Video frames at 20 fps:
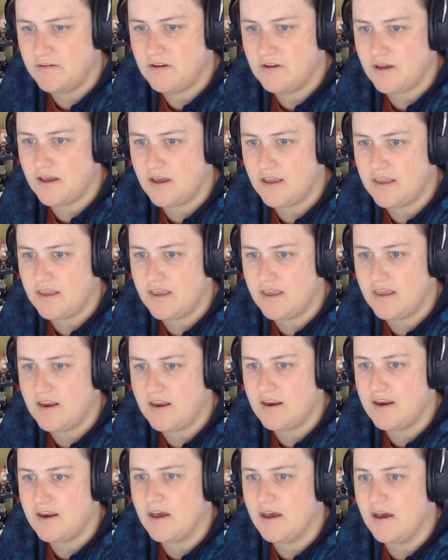I
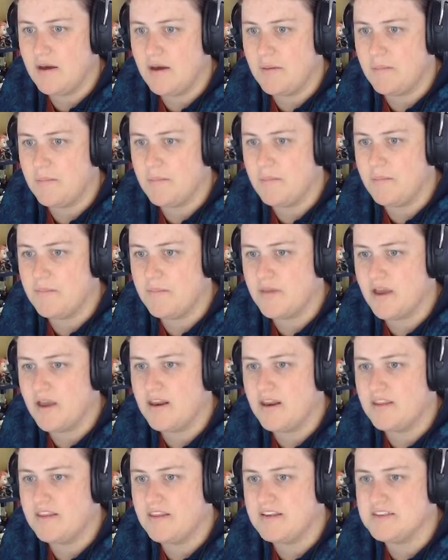can
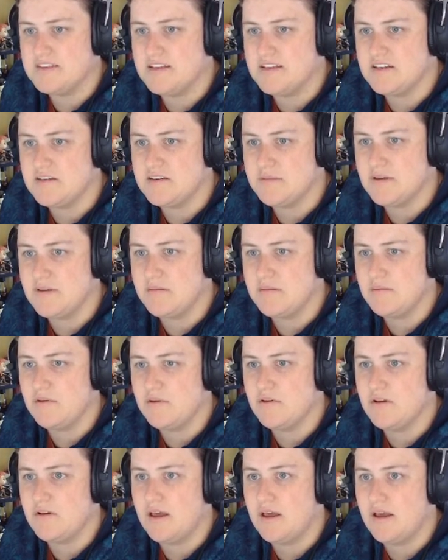color these in to make them
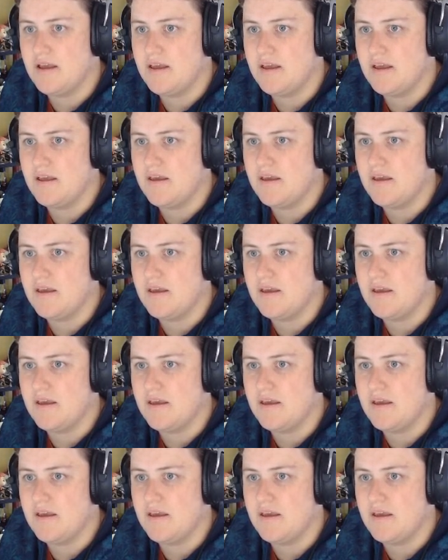look like.